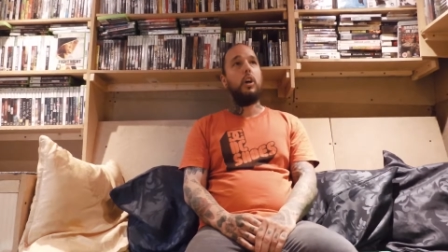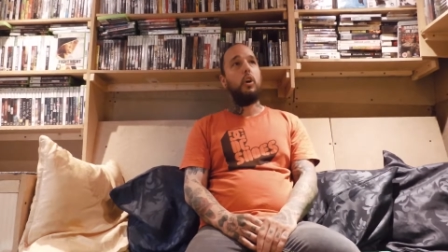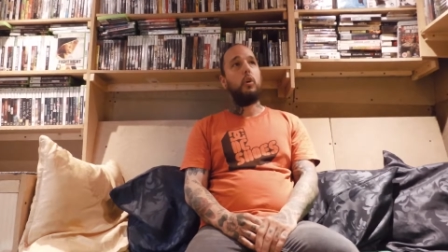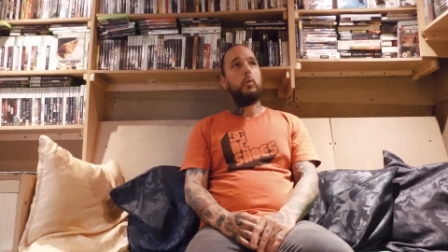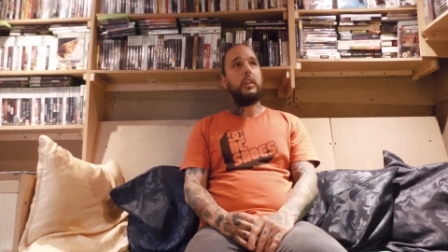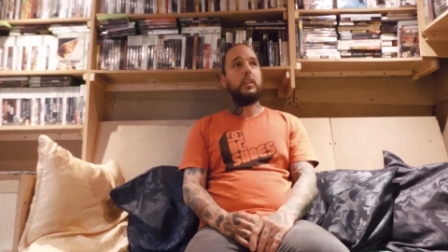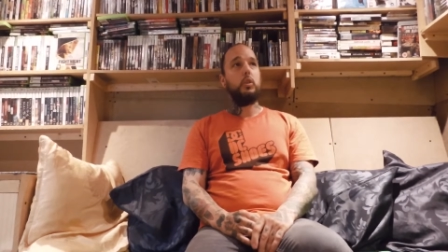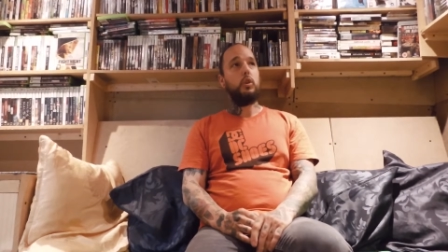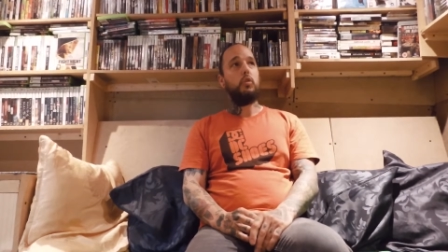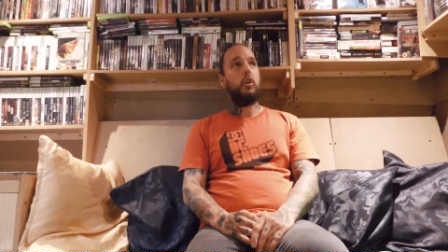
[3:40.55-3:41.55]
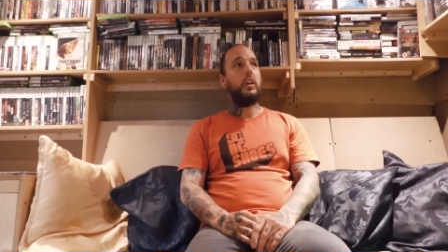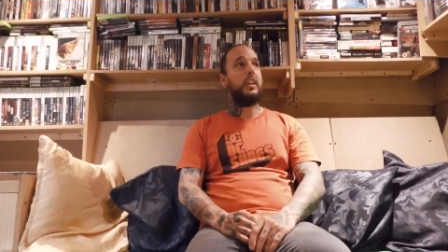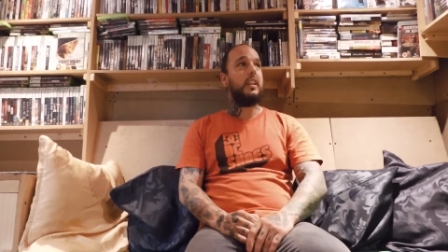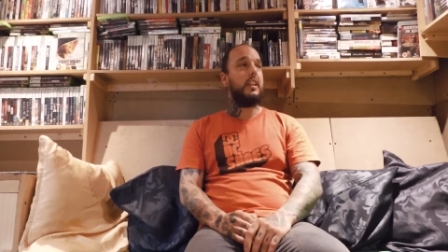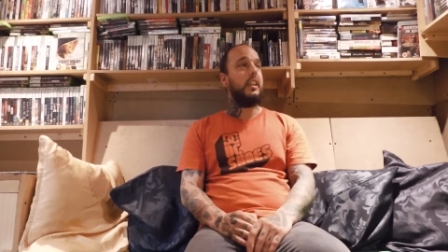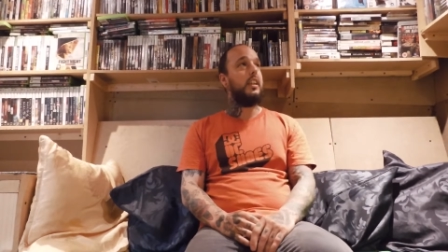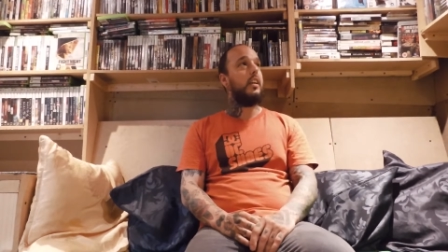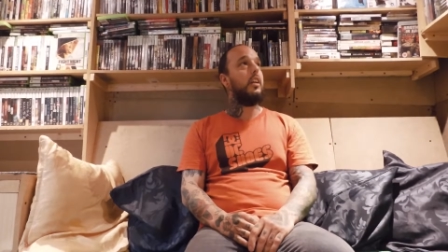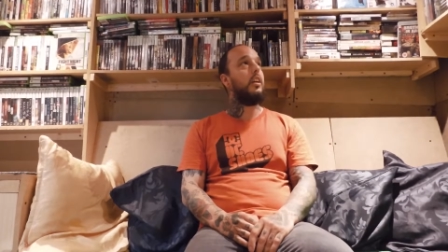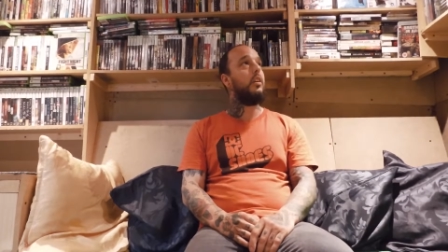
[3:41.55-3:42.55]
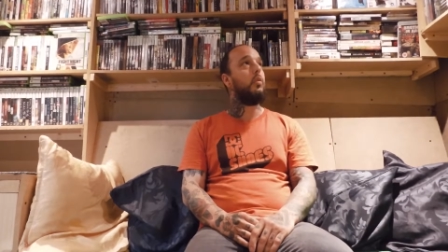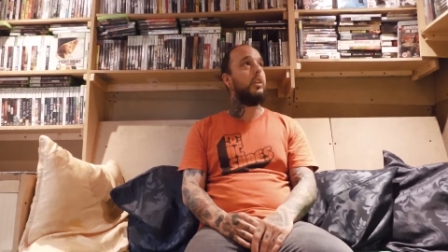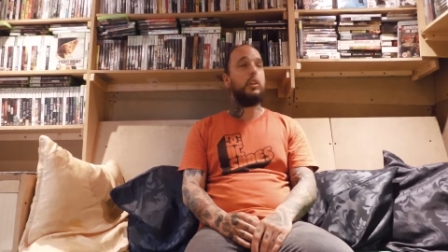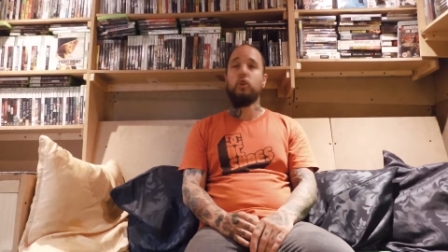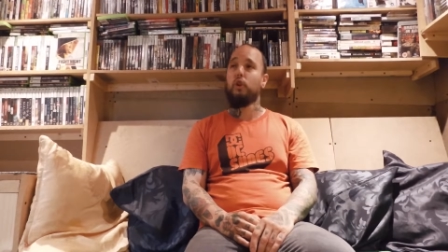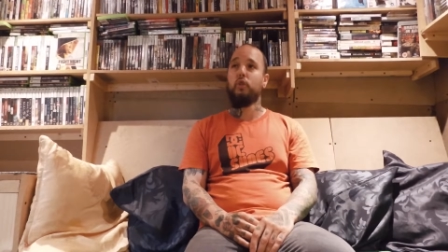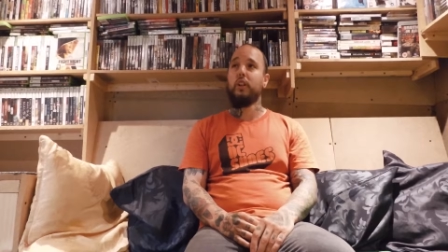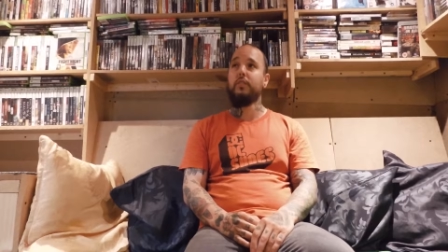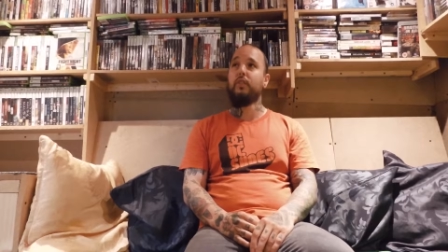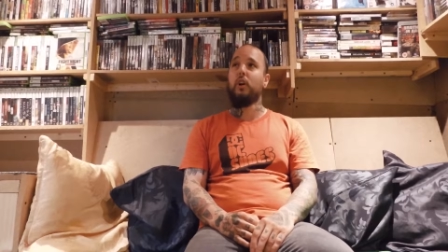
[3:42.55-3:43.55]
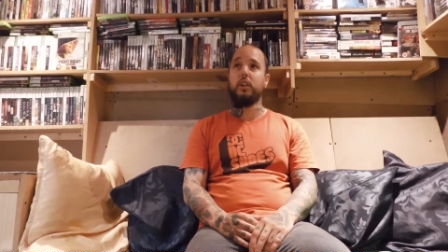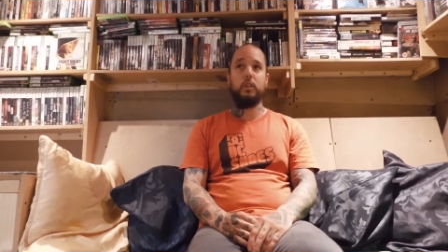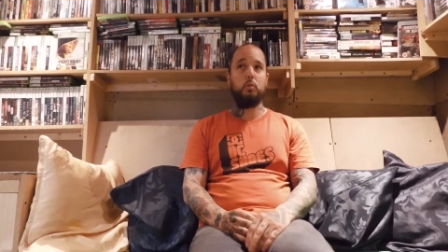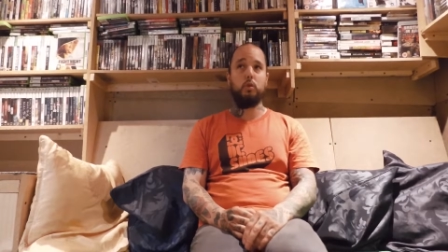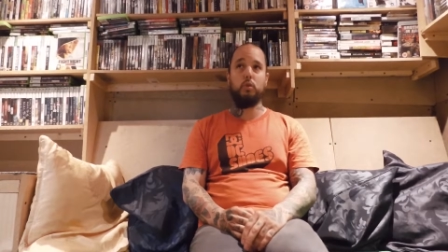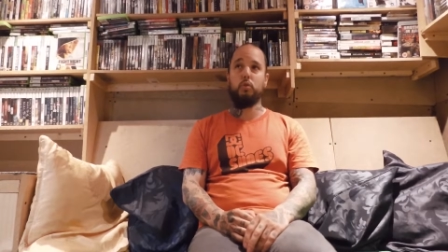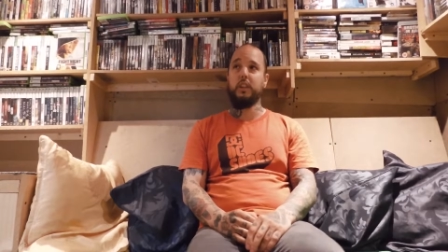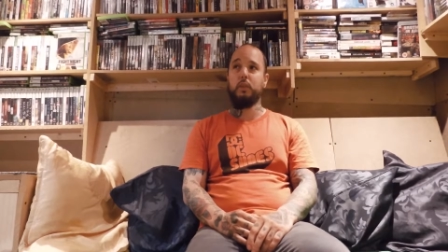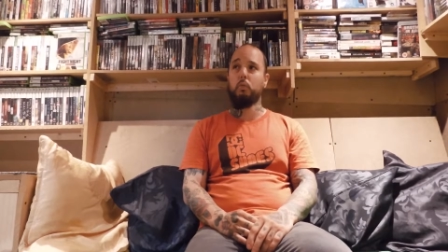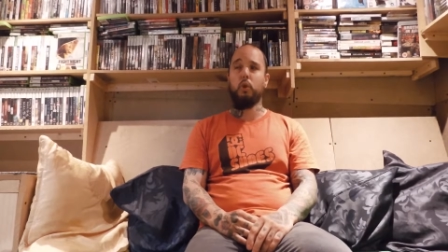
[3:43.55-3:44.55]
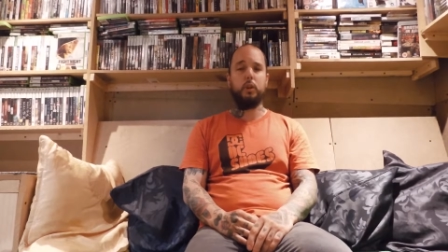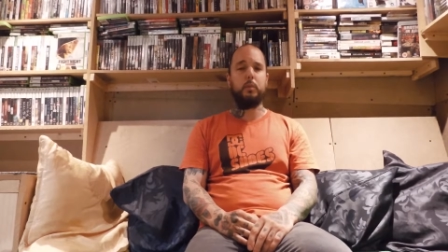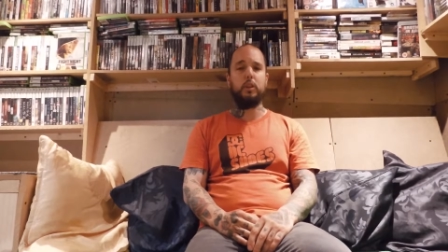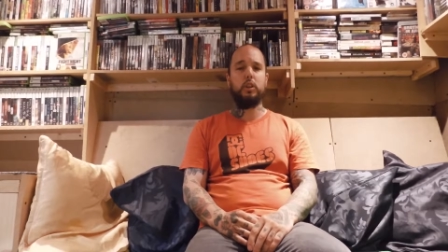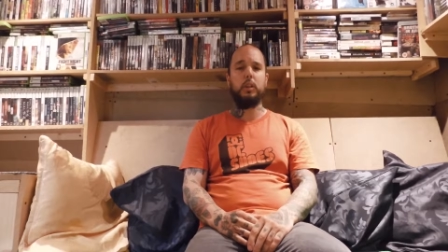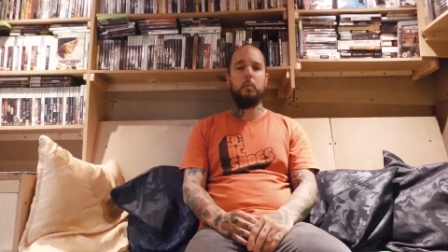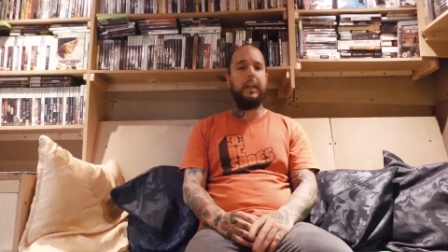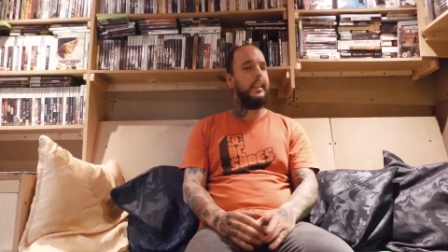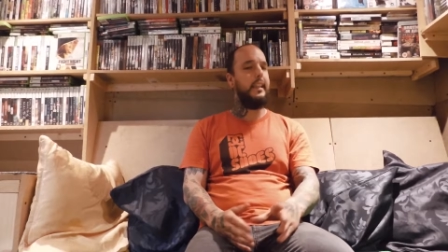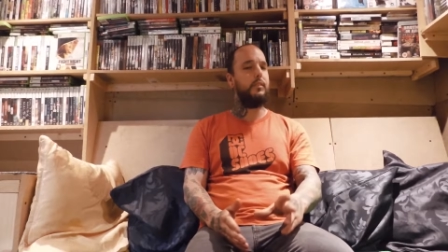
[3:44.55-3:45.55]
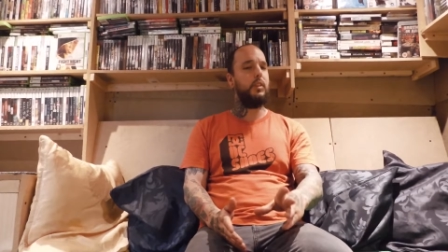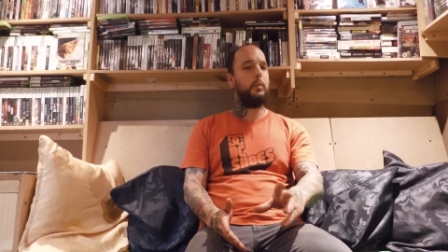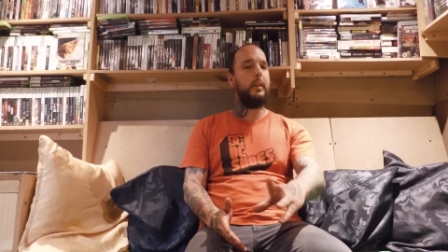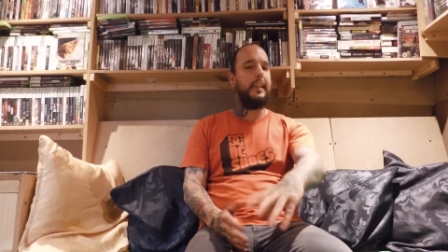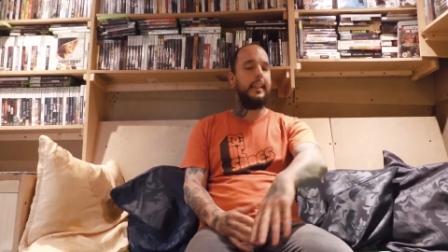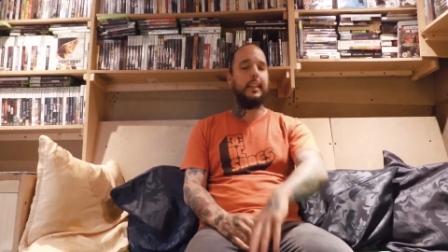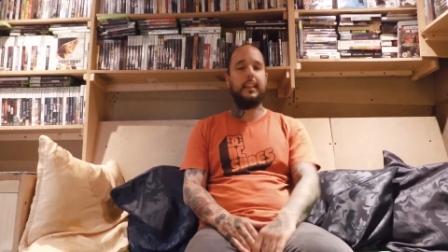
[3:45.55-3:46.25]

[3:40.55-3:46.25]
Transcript: oh he joyrided and he uh, wanted to drive really fast. the reason was because he played Need for Speed.